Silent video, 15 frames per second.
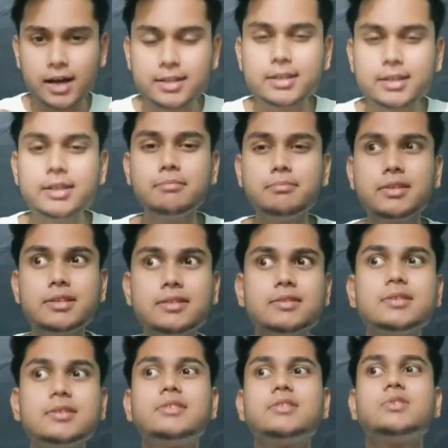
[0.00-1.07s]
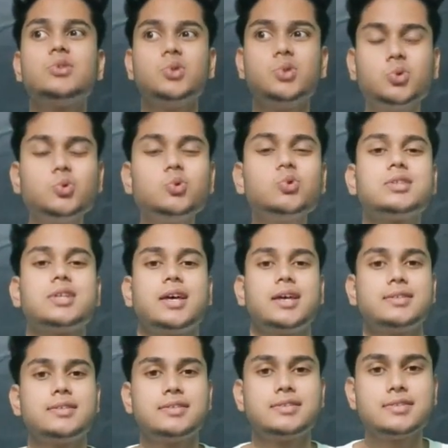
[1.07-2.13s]
A name is just used
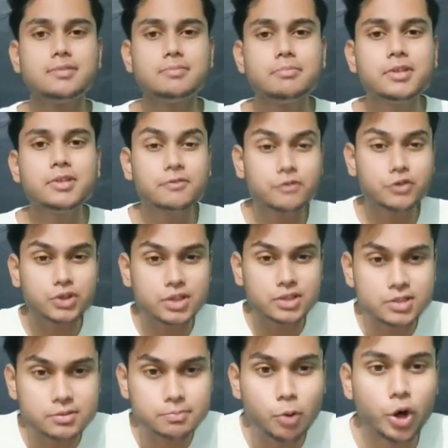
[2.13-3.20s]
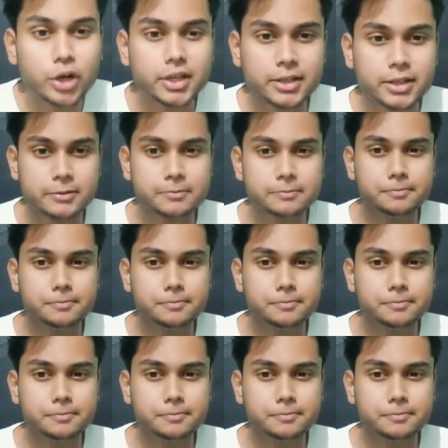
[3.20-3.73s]
as a symbol for this body.